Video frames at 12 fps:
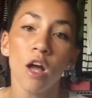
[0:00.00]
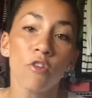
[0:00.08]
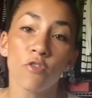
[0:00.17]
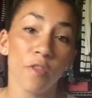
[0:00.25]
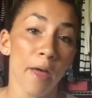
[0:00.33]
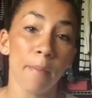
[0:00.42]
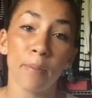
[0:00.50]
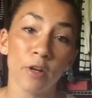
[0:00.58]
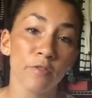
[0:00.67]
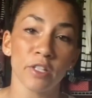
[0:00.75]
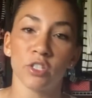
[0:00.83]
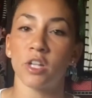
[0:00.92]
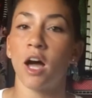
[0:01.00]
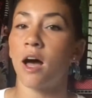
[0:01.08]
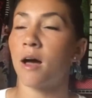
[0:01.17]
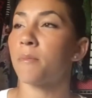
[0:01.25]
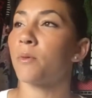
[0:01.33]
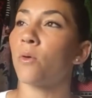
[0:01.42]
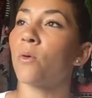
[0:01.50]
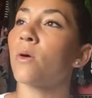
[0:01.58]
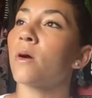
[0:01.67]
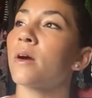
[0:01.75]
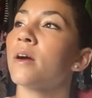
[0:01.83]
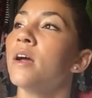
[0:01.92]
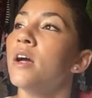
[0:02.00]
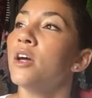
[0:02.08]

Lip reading: for that perfect job, or,